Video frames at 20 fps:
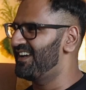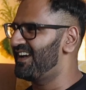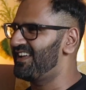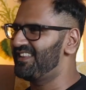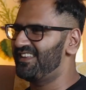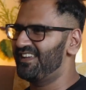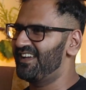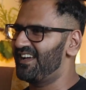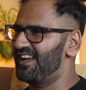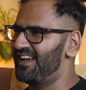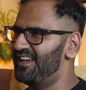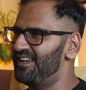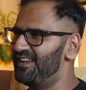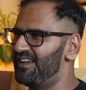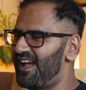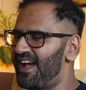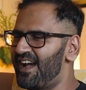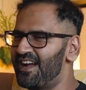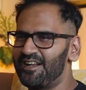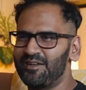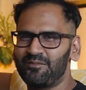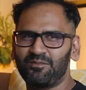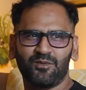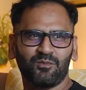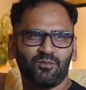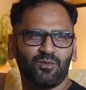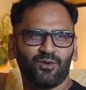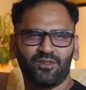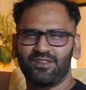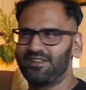I think I add up to
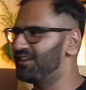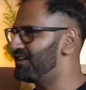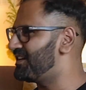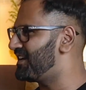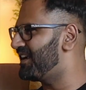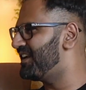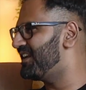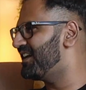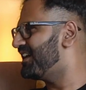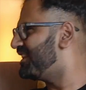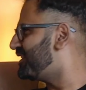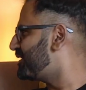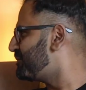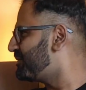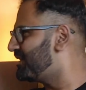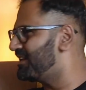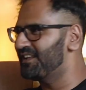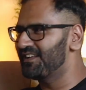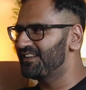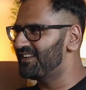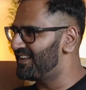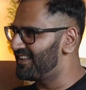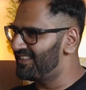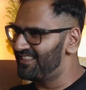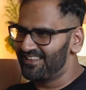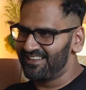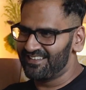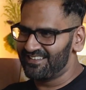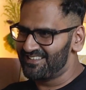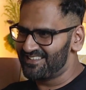both the rider and the pillion
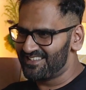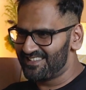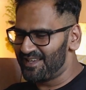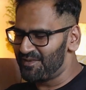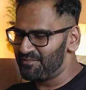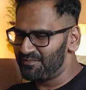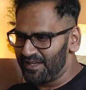at the same